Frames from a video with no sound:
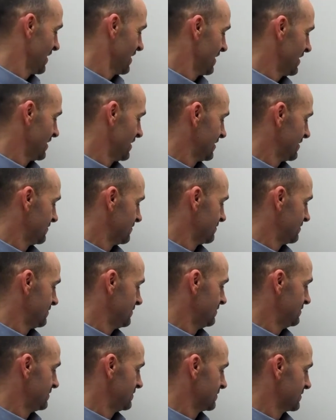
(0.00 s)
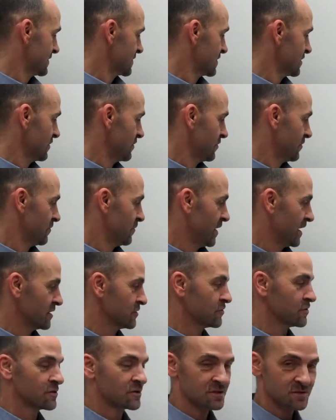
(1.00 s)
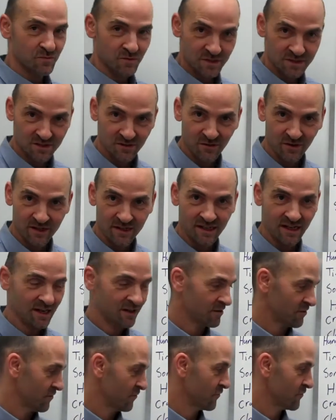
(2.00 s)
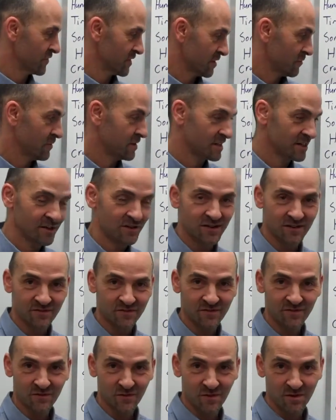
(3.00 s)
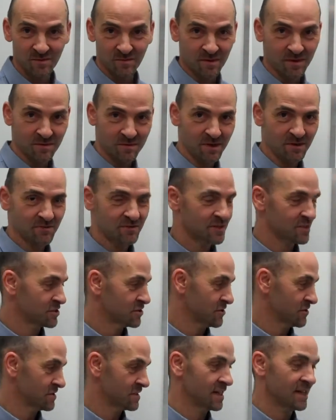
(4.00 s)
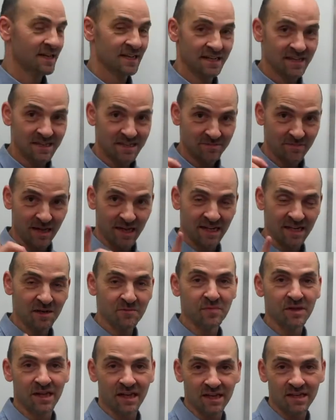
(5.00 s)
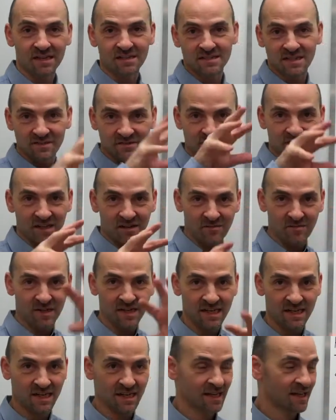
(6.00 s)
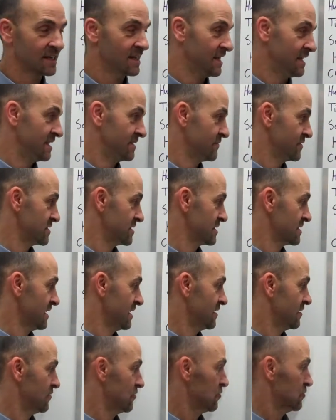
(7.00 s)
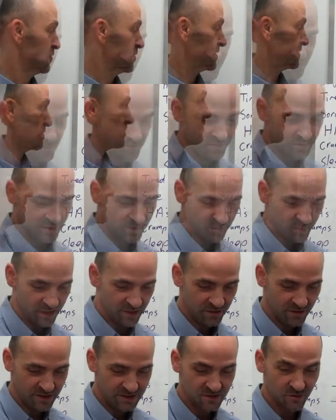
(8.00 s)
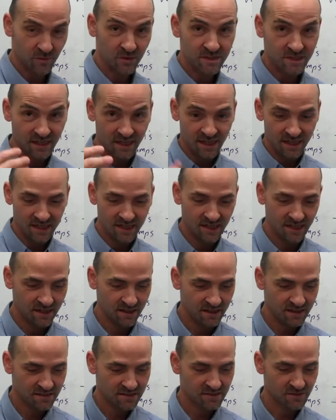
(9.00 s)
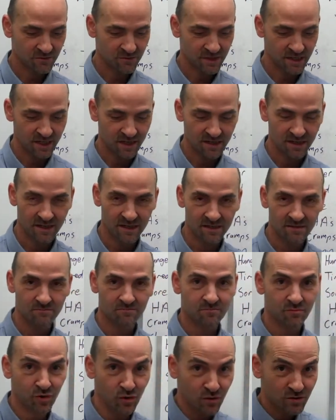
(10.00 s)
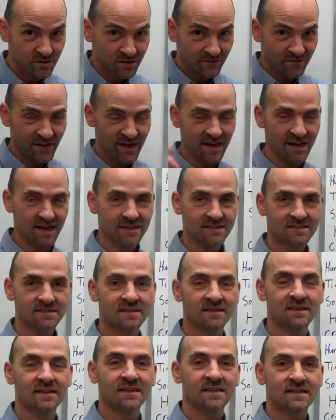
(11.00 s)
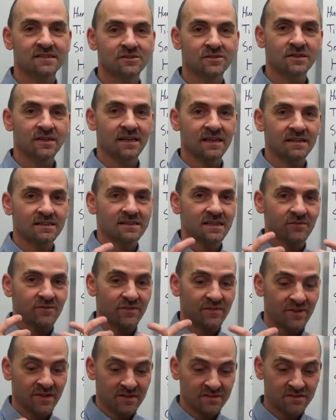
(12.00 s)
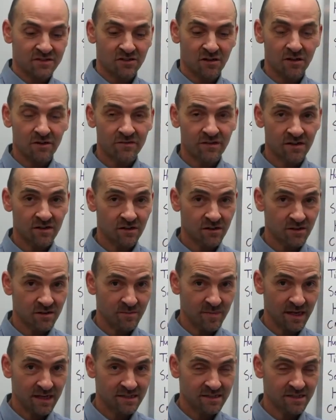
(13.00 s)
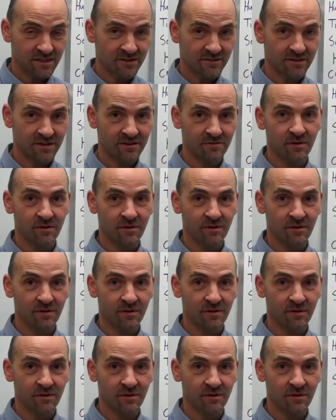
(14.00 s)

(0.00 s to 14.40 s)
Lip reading: So my glucose was going down, and hopefully it went down even further, but I'm not really sure. Today it is back up again, because obviously I've been eating again, which is kind of normal. Well, by the way, so what did I eat? So when I broke the fast, so like I said, we've kind of starved out all the bacteria.